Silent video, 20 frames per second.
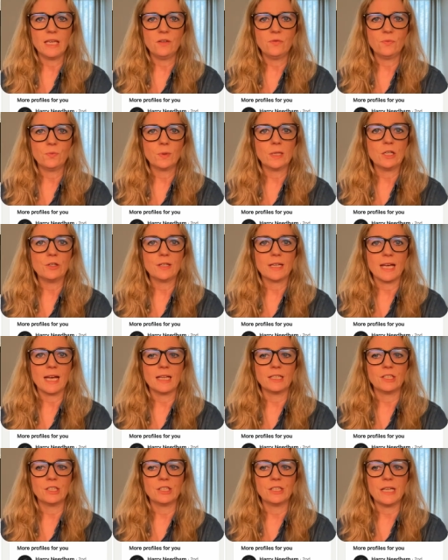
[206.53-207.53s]
If we look
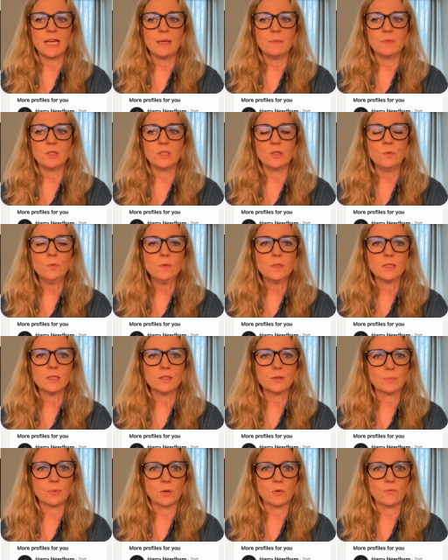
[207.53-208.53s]
at James
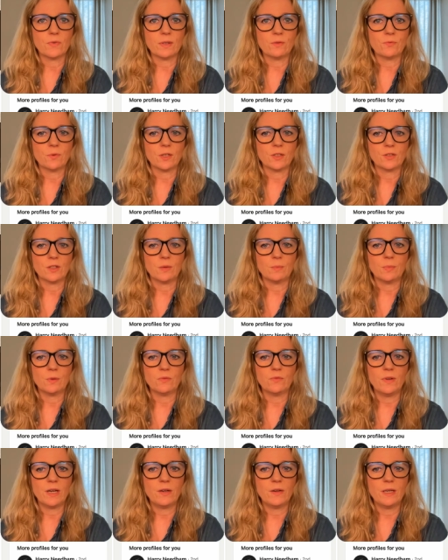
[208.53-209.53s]
Newell's profile, for
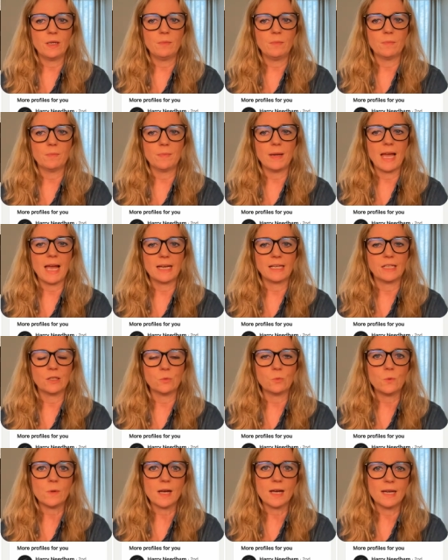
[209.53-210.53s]
example, very black
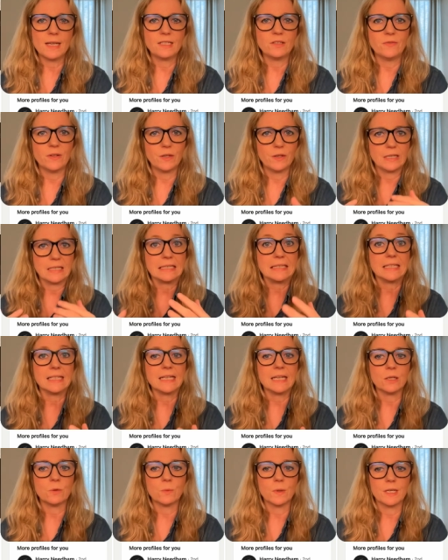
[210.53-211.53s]
and white, very
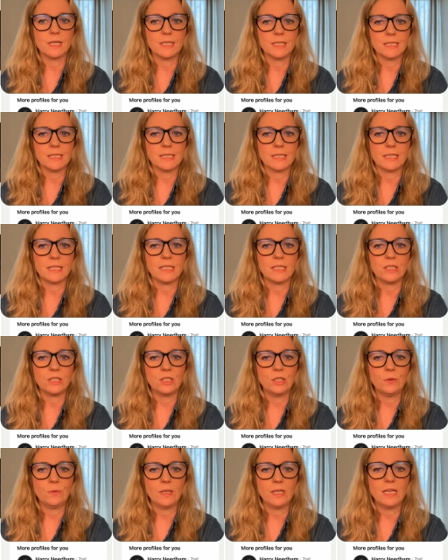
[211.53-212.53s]
clear what it is that he's
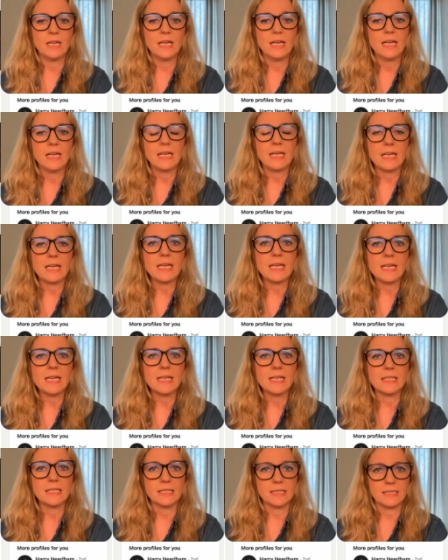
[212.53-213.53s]
doing. He
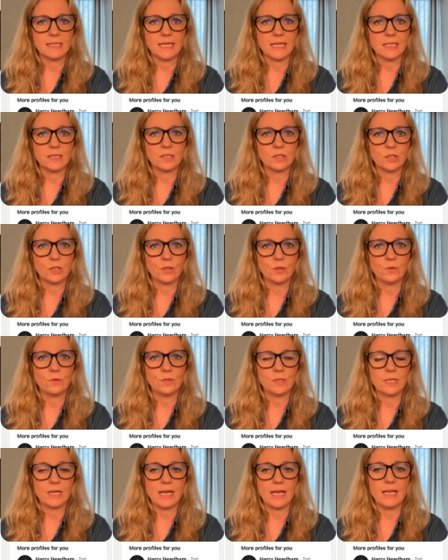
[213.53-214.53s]
is a sales
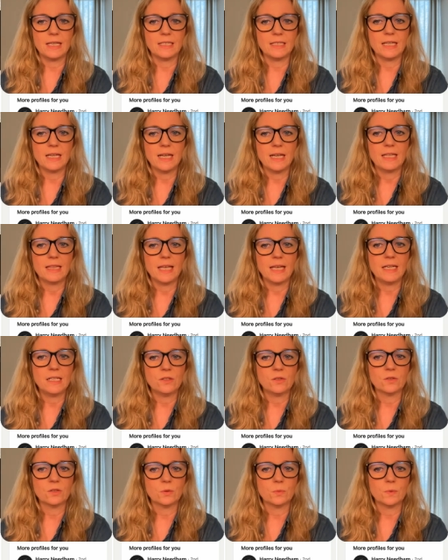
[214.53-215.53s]
coach, and that
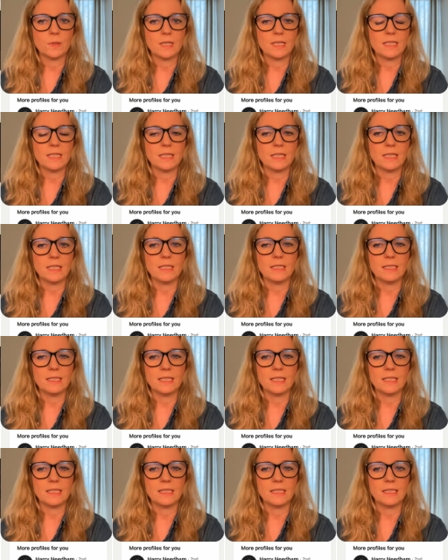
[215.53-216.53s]
is also what he
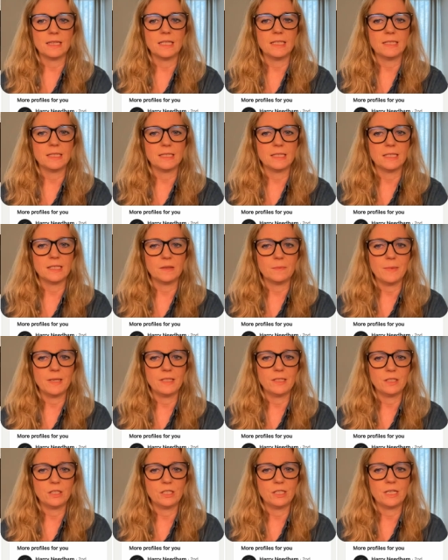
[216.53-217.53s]
says. This is his
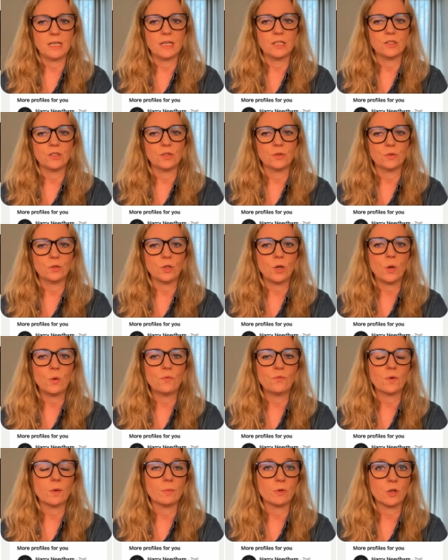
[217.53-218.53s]
message here. So
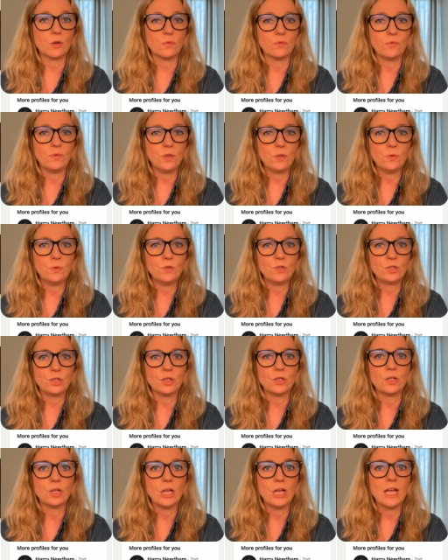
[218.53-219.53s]
go from
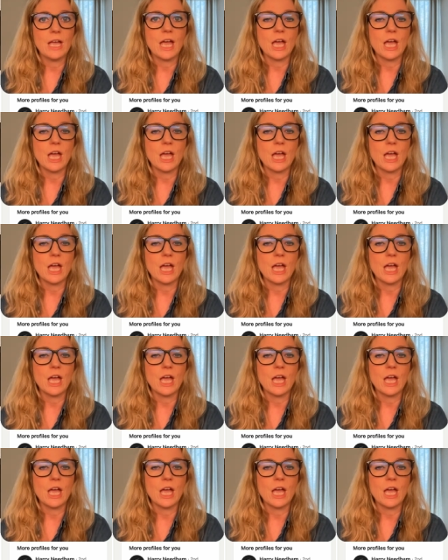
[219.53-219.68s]
confusion